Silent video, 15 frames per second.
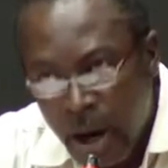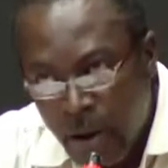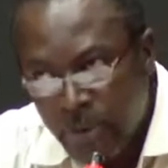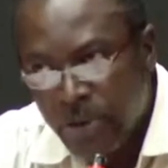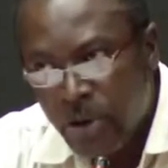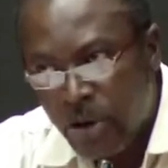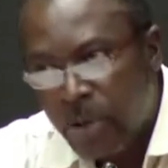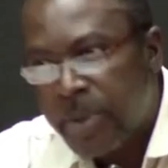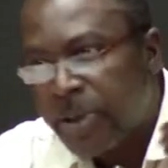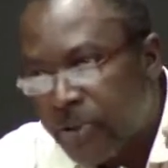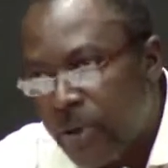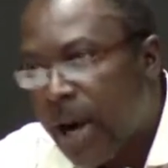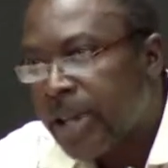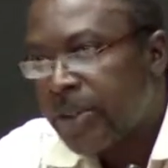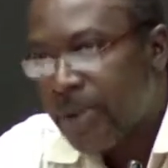are also going to be
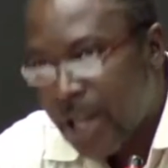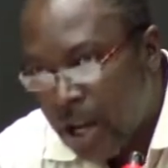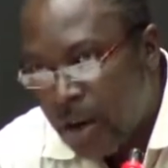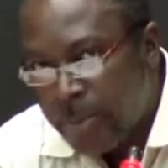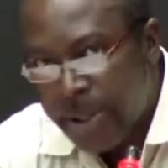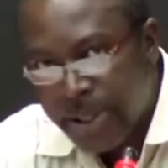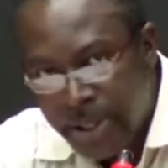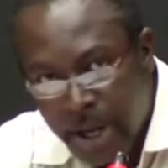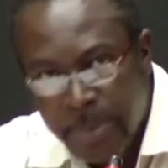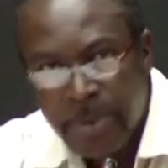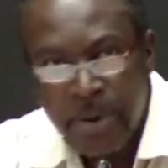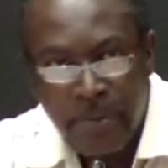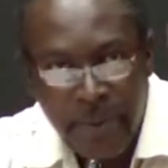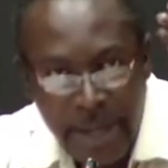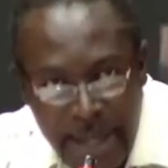trying to help in
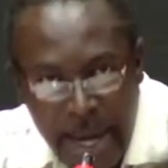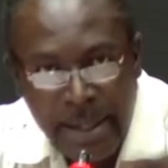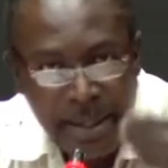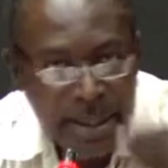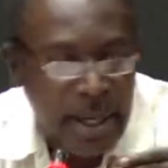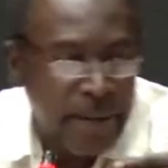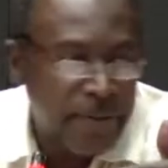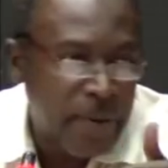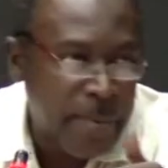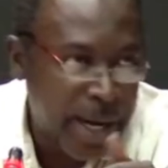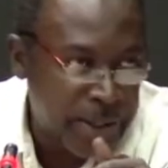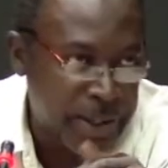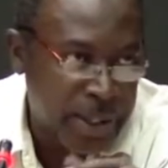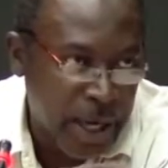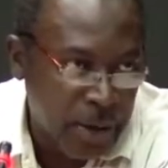terms of getting that
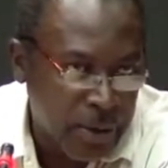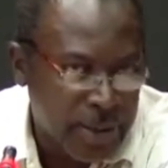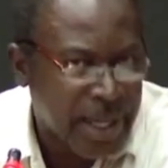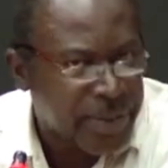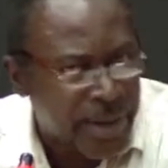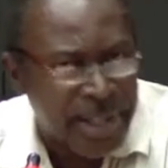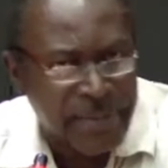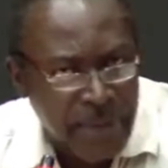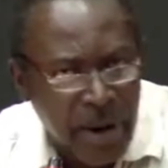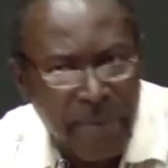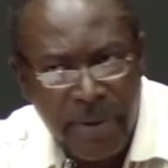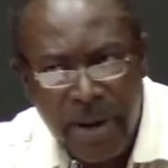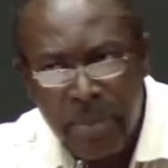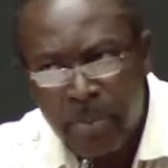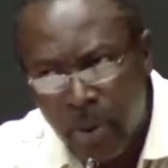information out, because I think it's very,
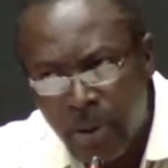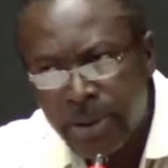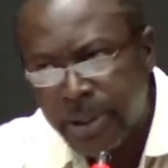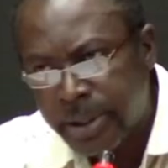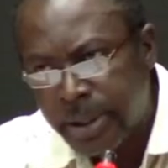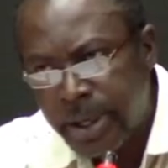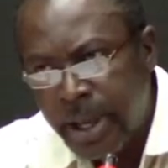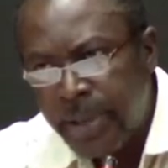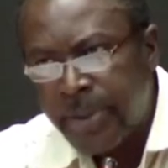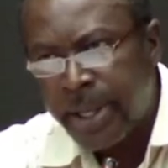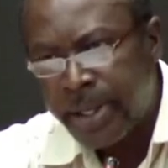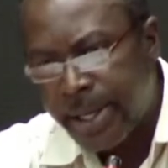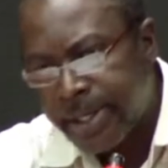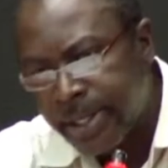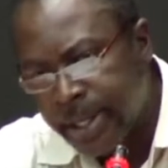very important
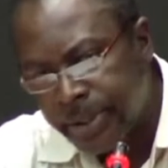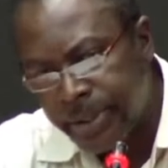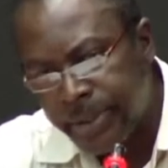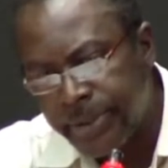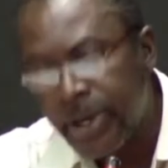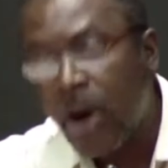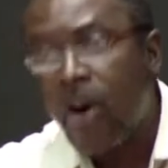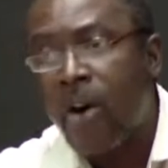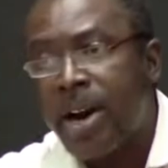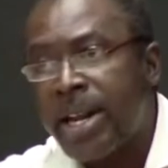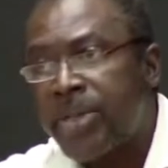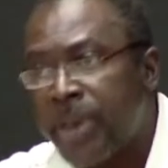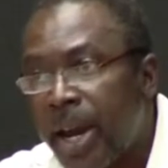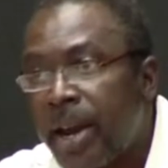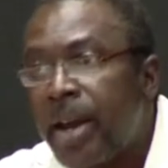that these initiatives are
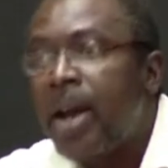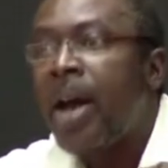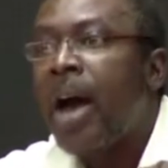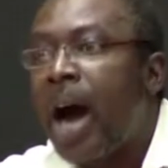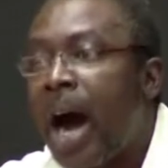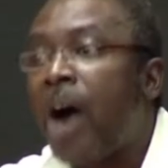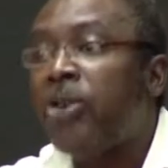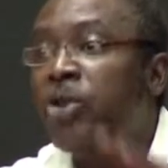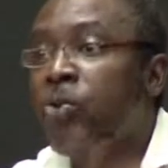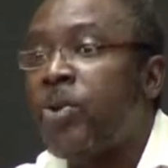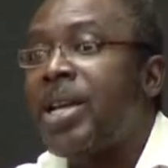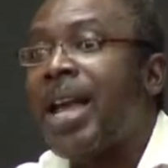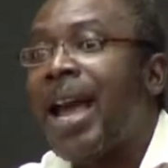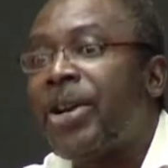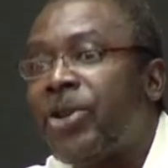already there. How do
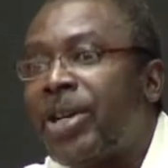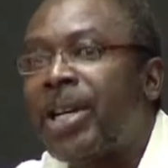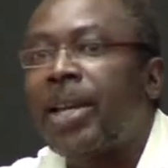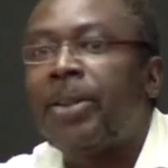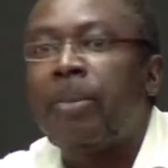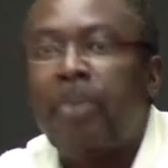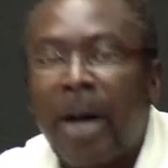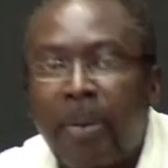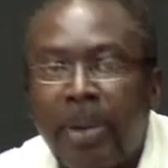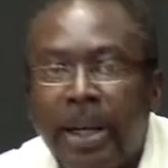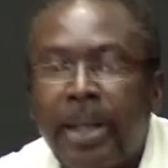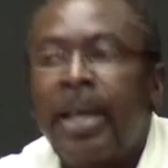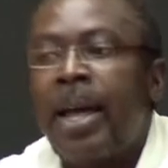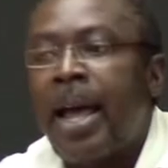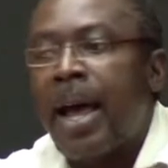we educate the
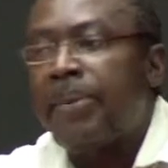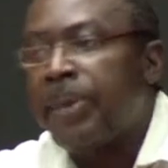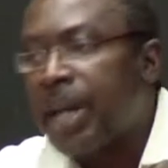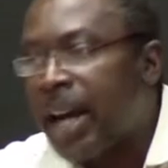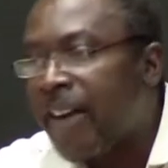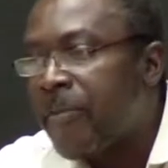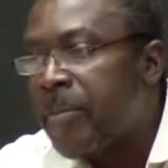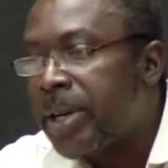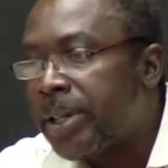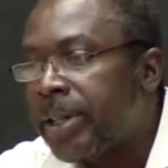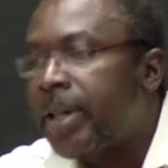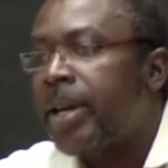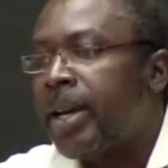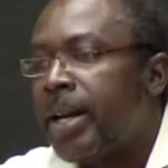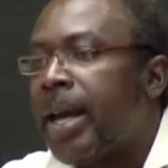public and the government
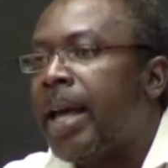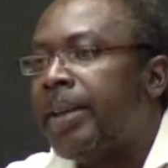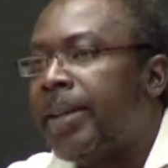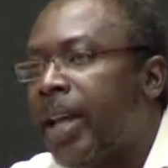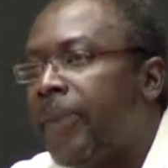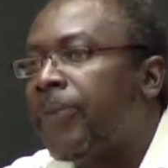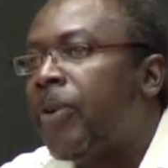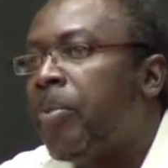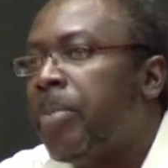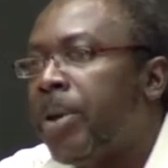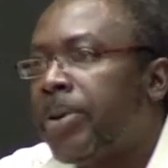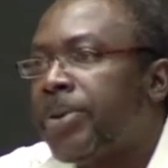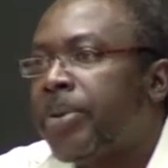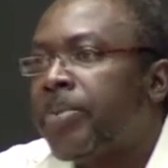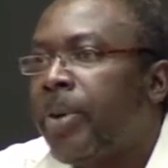and therefore
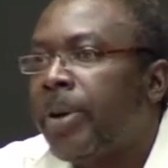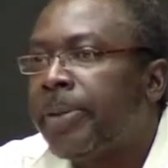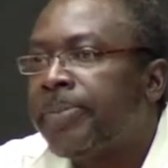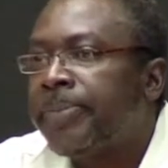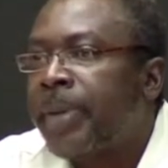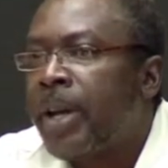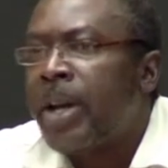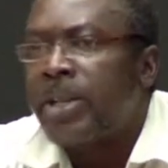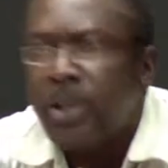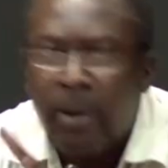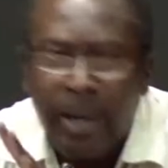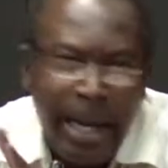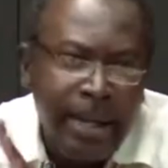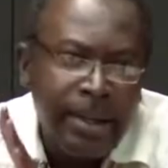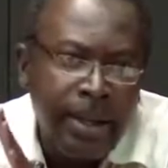build support? So
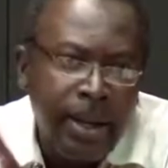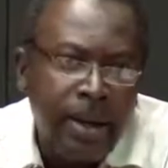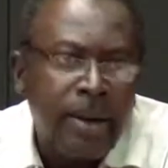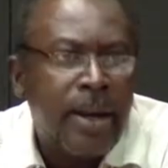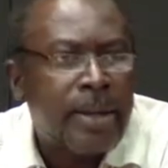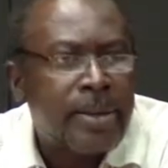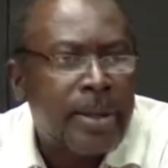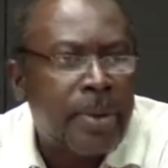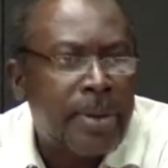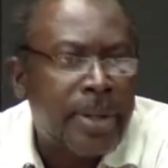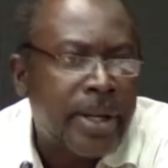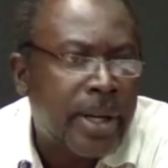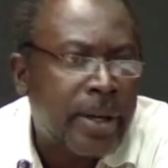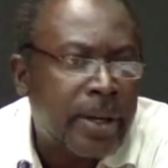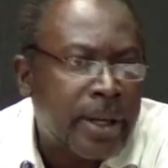I'll end there as some of
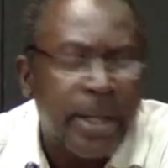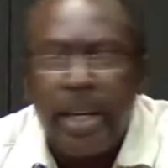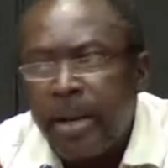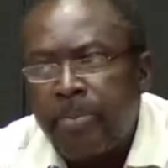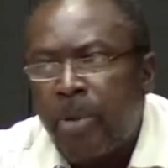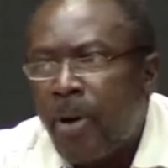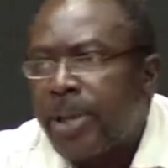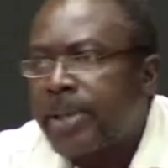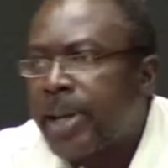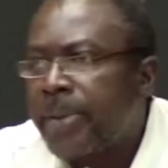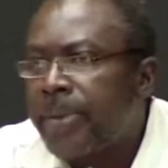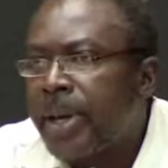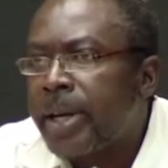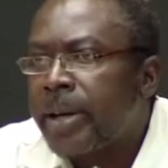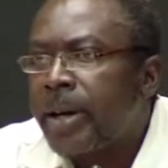the key points I
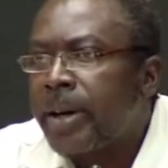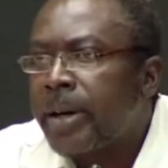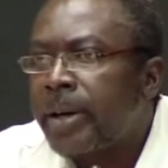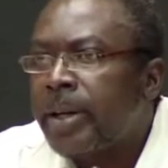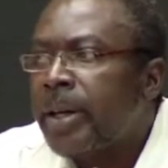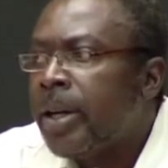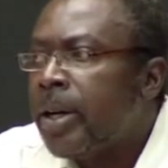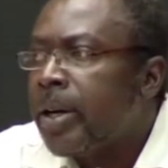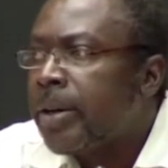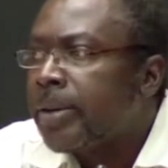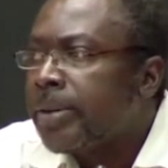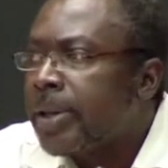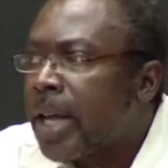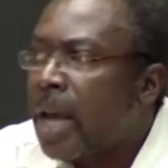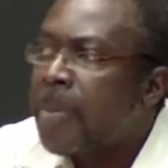think
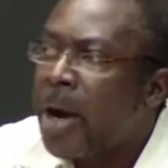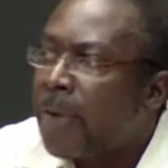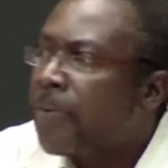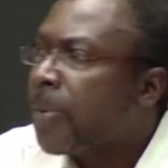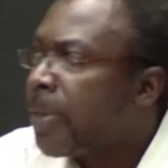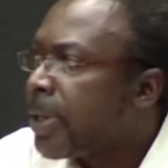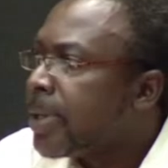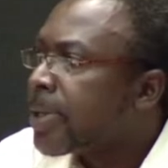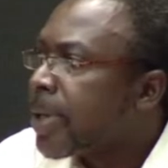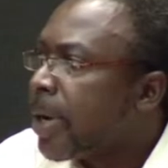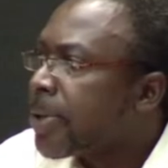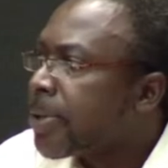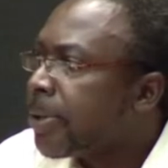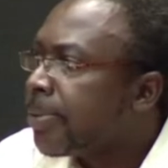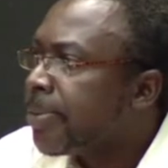came out from the
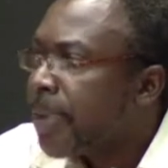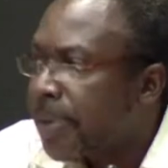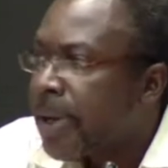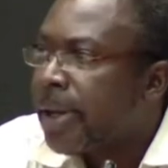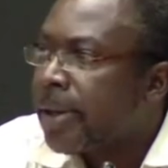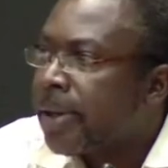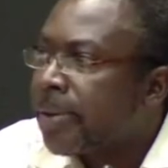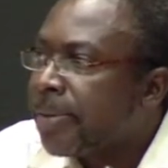discussion. Thank you.